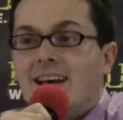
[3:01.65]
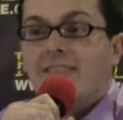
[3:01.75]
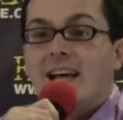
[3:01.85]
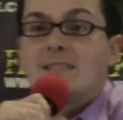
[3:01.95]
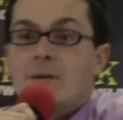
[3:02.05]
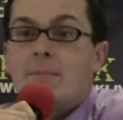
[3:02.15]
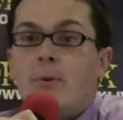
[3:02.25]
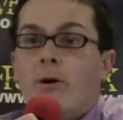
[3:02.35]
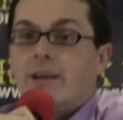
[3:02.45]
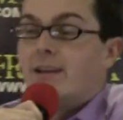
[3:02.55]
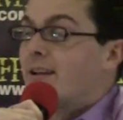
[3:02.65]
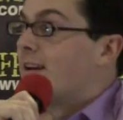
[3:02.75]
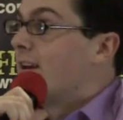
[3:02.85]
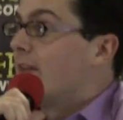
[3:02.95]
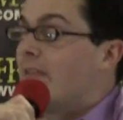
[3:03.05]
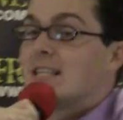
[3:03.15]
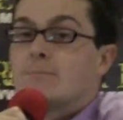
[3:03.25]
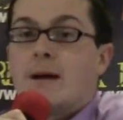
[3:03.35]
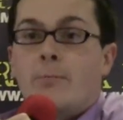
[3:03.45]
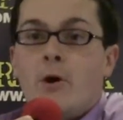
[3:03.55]
That's my point. That's
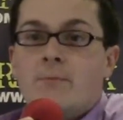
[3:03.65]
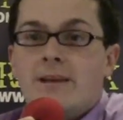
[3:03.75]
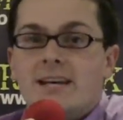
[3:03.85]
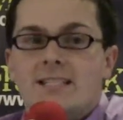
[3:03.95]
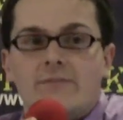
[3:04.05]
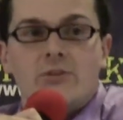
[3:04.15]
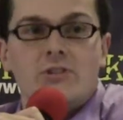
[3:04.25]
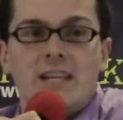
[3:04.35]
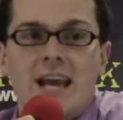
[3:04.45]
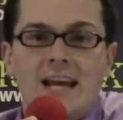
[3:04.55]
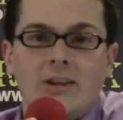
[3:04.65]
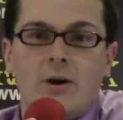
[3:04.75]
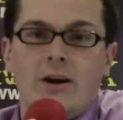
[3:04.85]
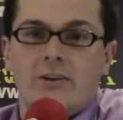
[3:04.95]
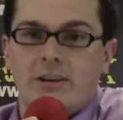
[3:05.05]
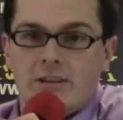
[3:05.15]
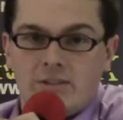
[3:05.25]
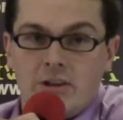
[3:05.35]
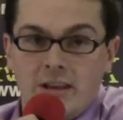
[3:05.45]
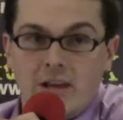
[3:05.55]
my point, because if you're staying at the
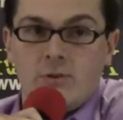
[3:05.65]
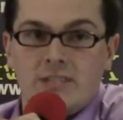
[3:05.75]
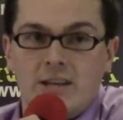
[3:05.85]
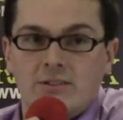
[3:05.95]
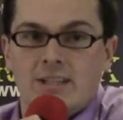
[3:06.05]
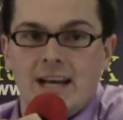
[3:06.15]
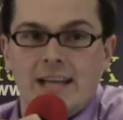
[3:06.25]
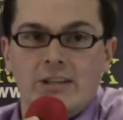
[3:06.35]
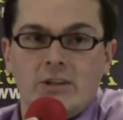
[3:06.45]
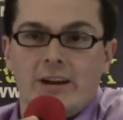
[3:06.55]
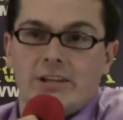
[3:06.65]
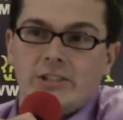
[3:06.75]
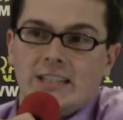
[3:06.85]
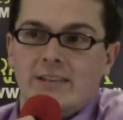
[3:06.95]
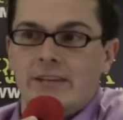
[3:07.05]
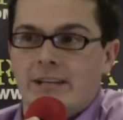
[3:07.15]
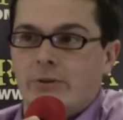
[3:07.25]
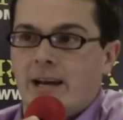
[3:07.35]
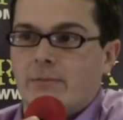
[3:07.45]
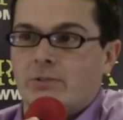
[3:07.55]
hotel tonight, you're actually living in
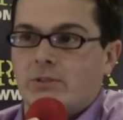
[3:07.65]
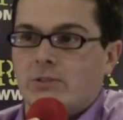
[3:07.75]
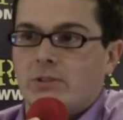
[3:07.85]
New Hampshire.